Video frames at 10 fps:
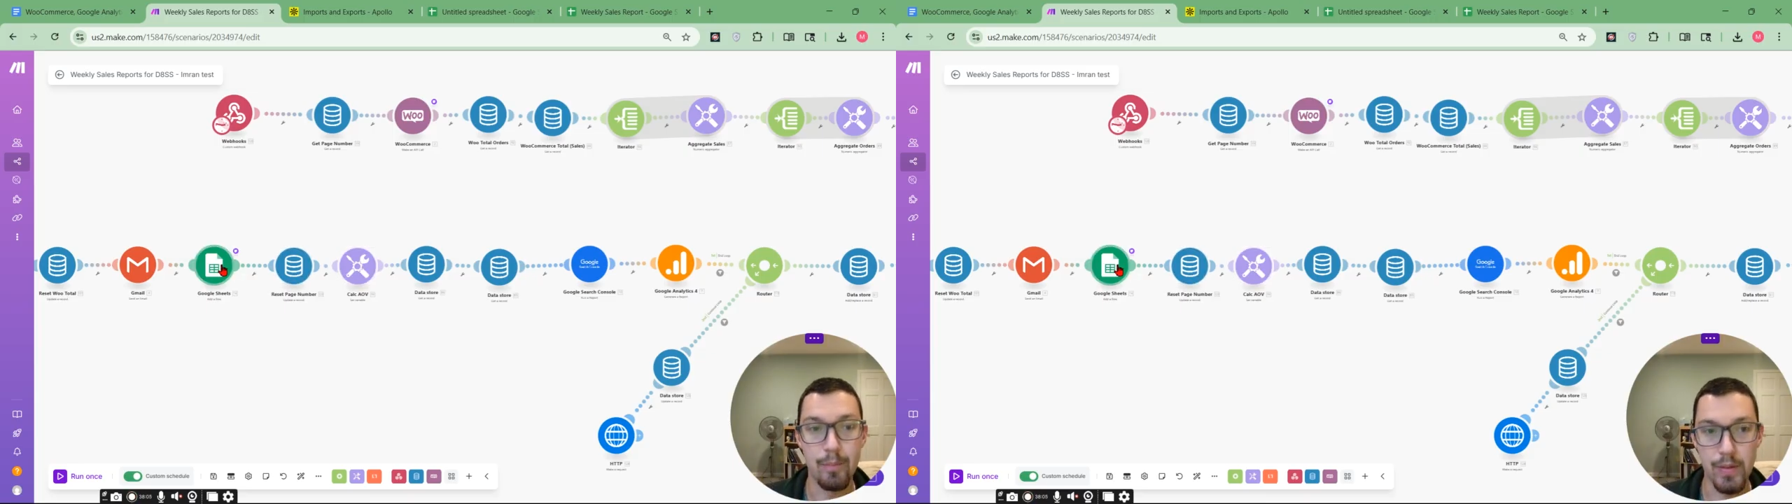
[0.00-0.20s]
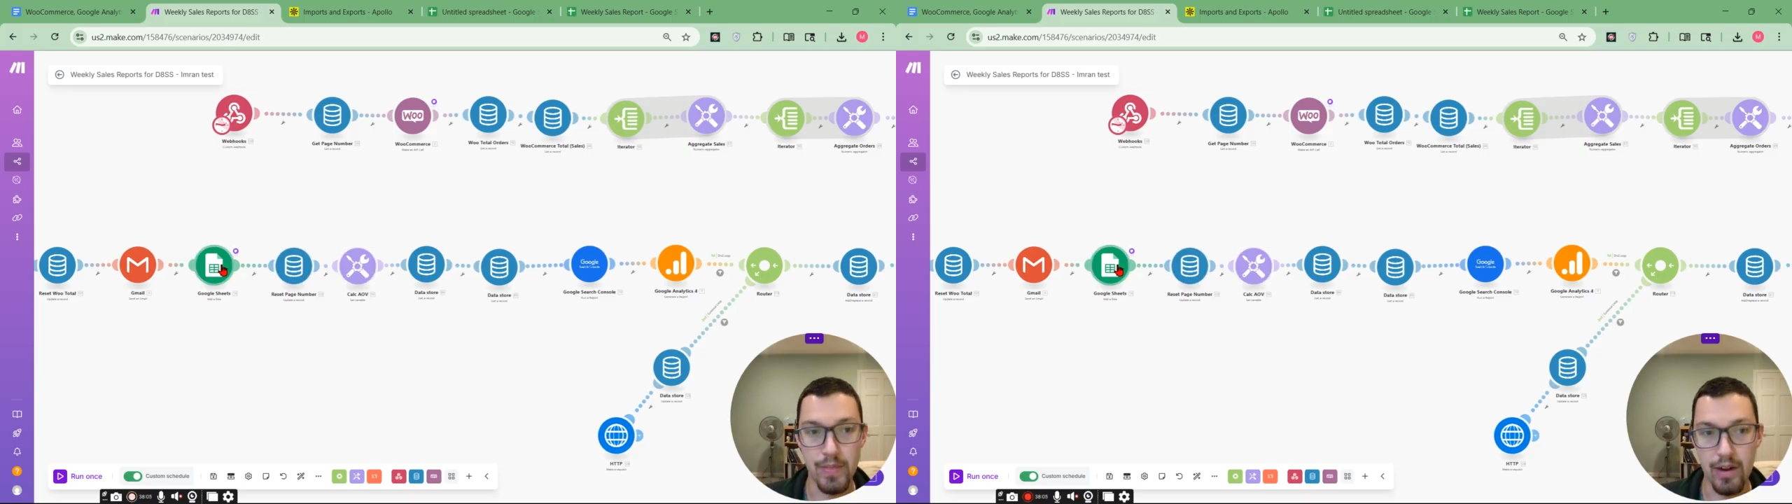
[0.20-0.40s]

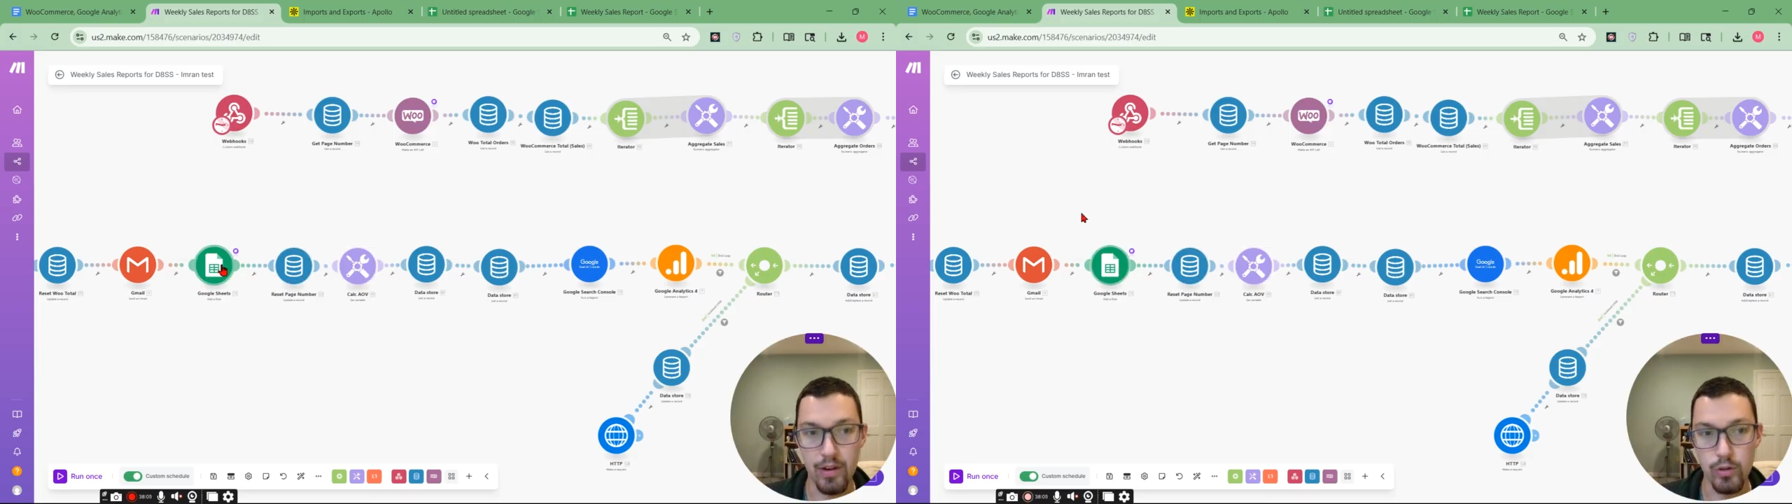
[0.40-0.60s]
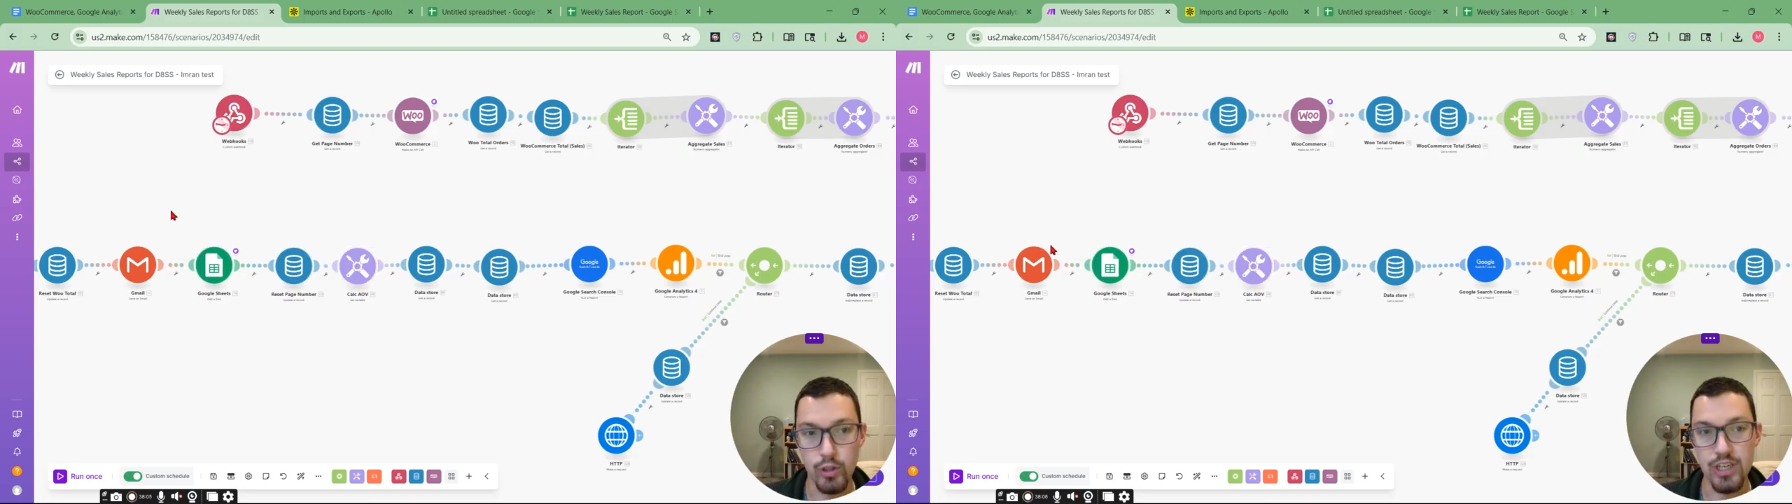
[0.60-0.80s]
put that in
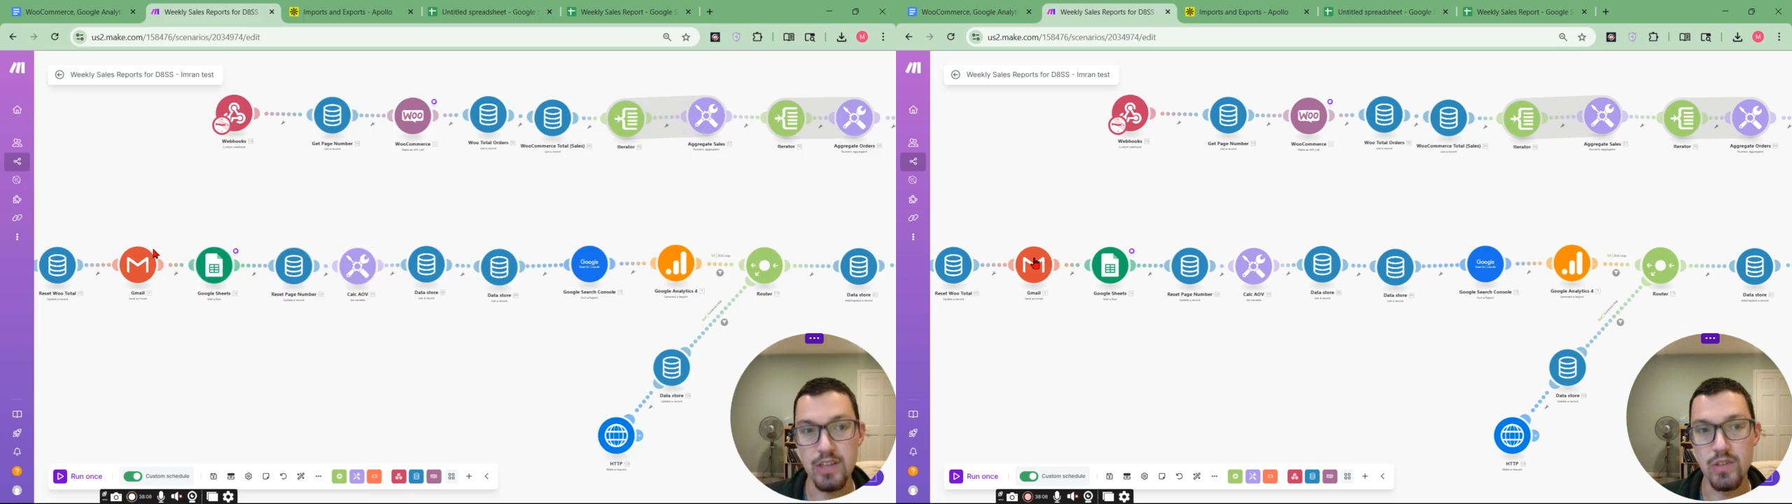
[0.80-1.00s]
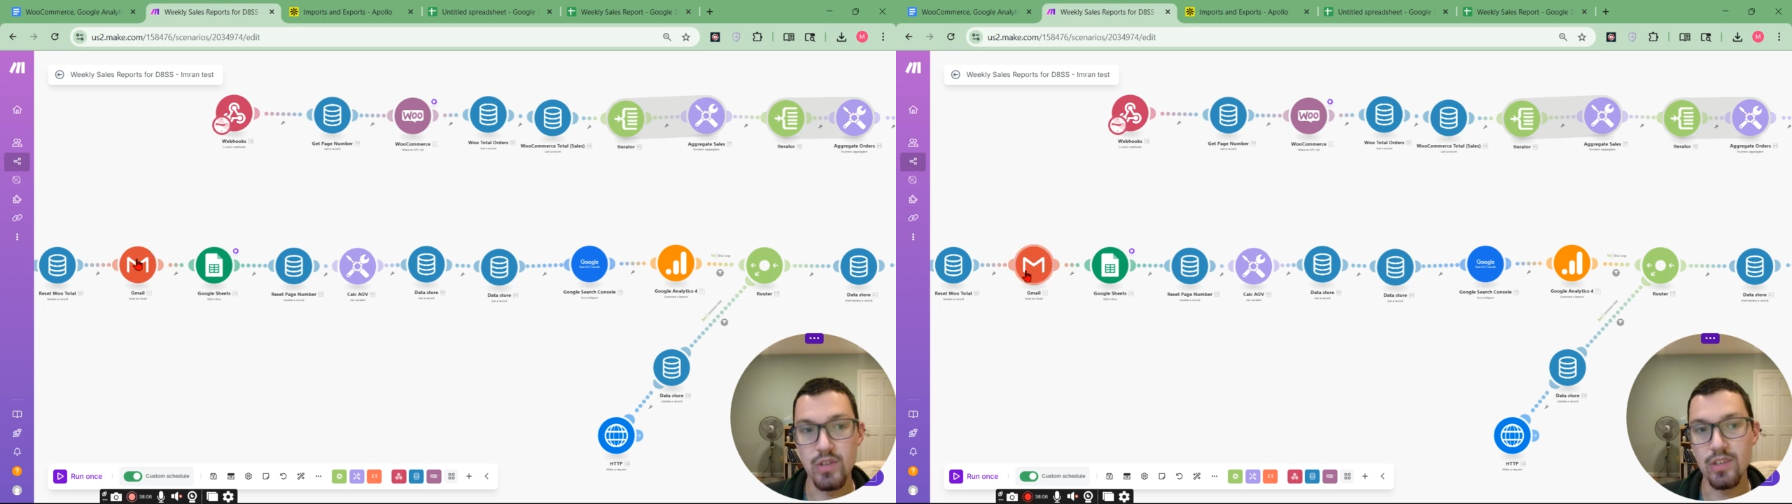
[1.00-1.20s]
Google
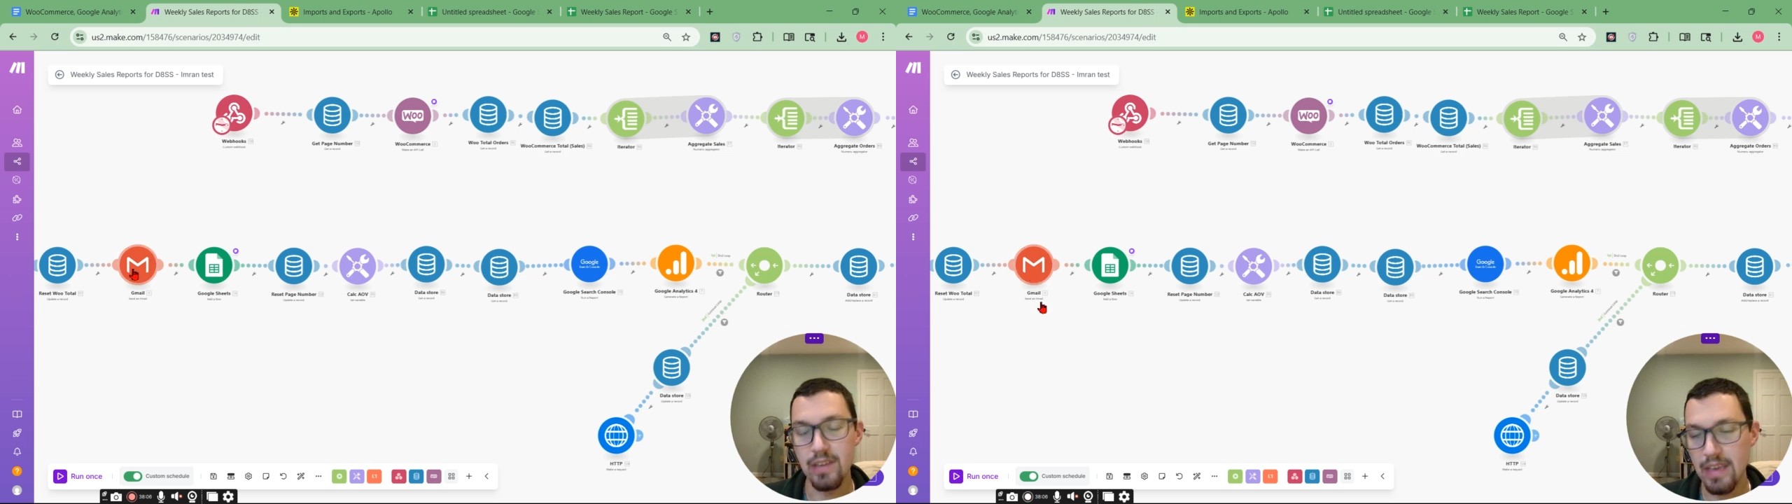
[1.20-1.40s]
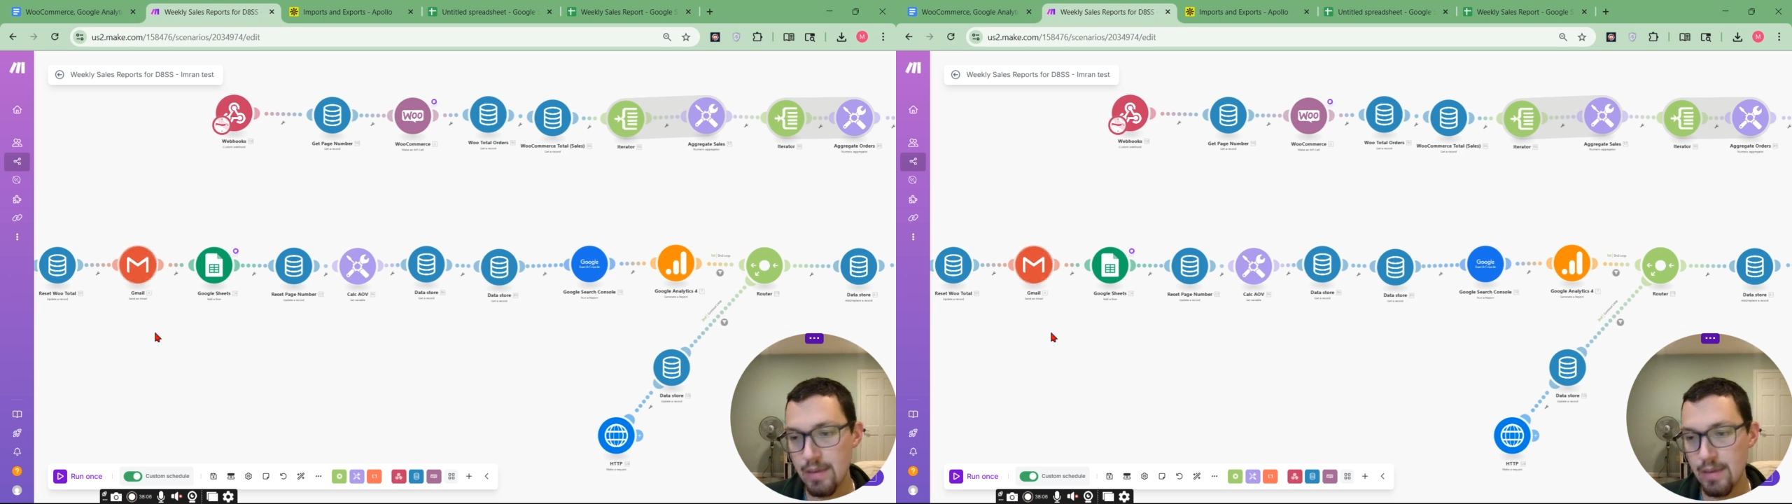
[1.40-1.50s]
Sheets,